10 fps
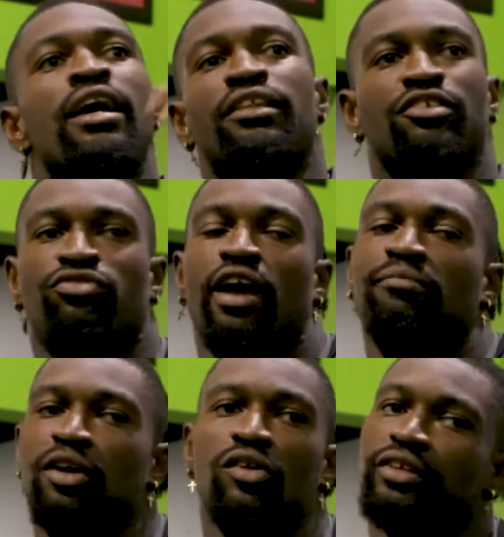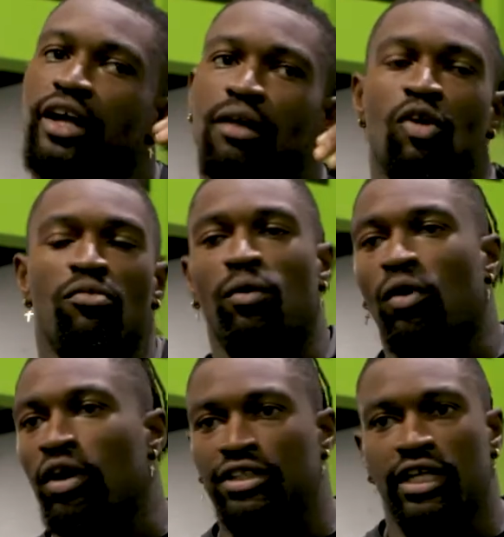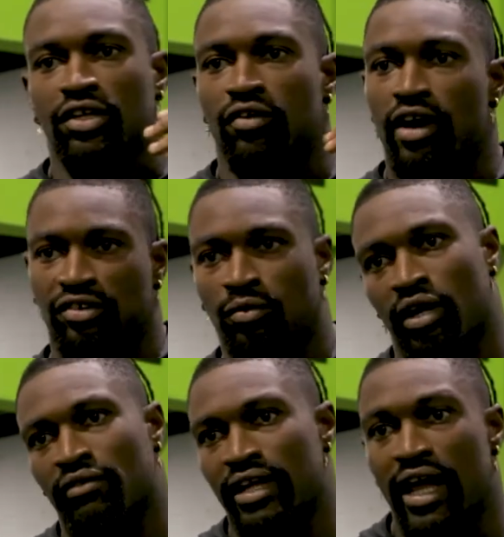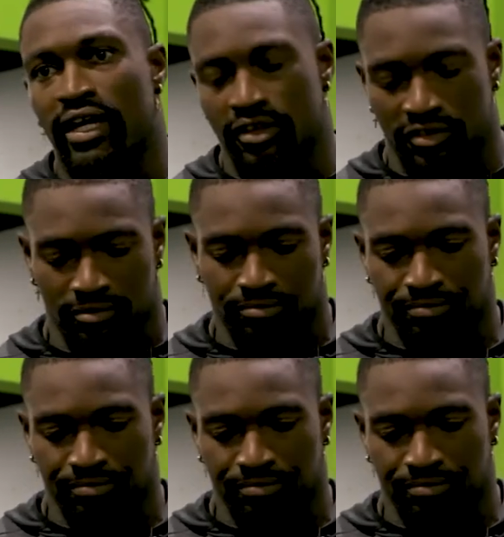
hit the treadmills, get our movement work, change the direction, whatever that is.